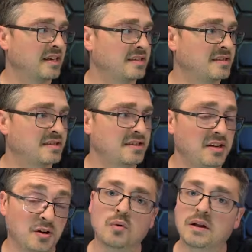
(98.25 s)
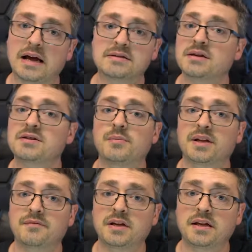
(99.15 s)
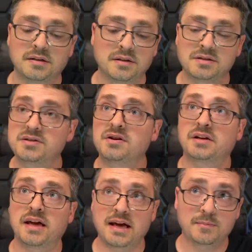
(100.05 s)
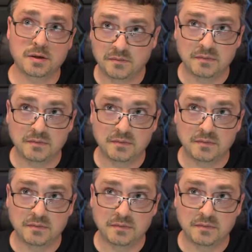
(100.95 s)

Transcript: It's, you know, as I say with everything, this is on camera,